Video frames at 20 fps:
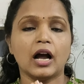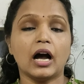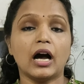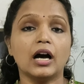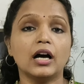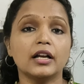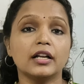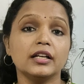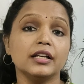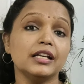
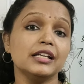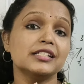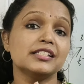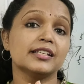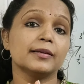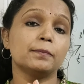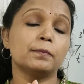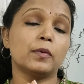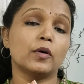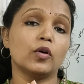RNA is
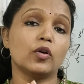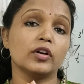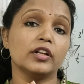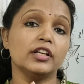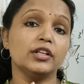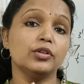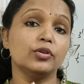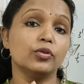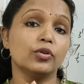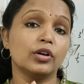a
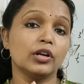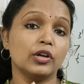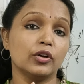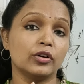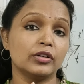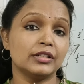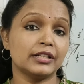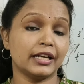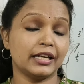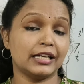
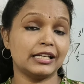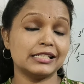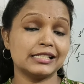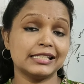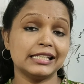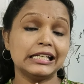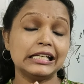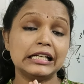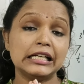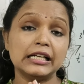polynucleotide, a
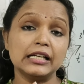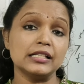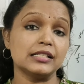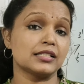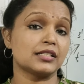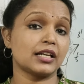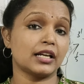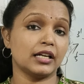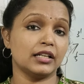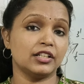
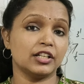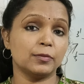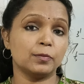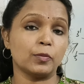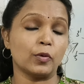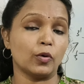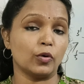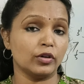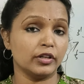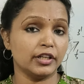single-stranded
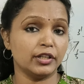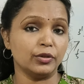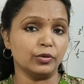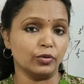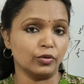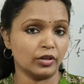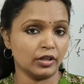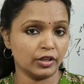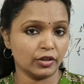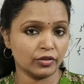
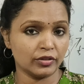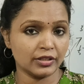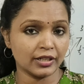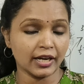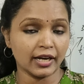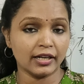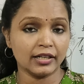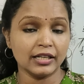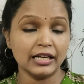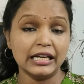
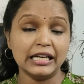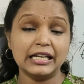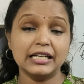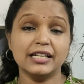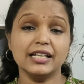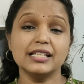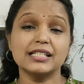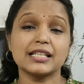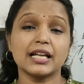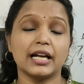polynucleotide.
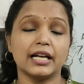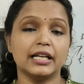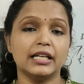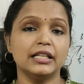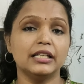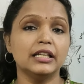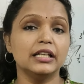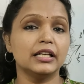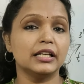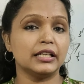It is
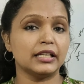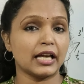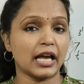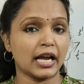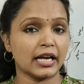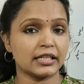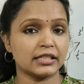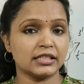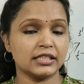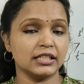highly
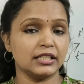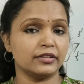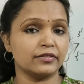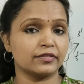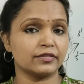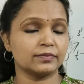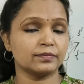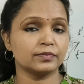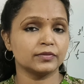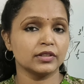
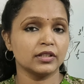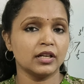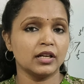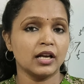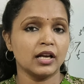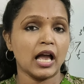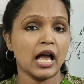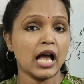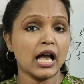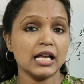reactive
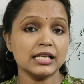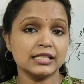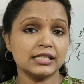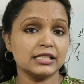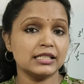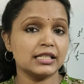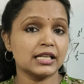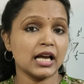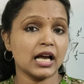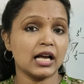as
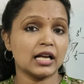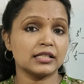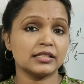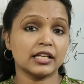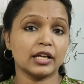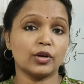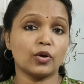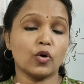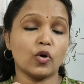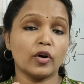it has
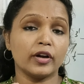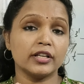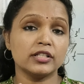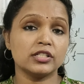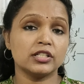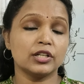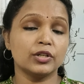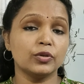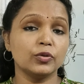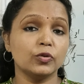an
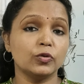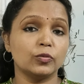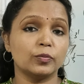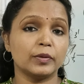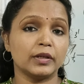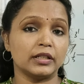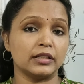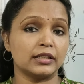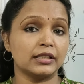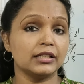OH
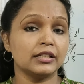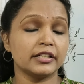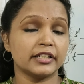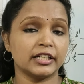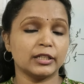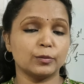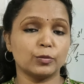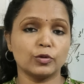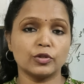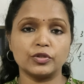group in the
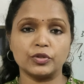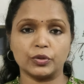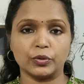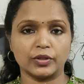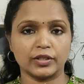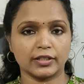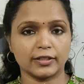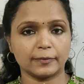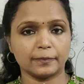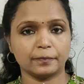ribose
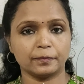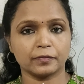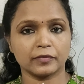sugar.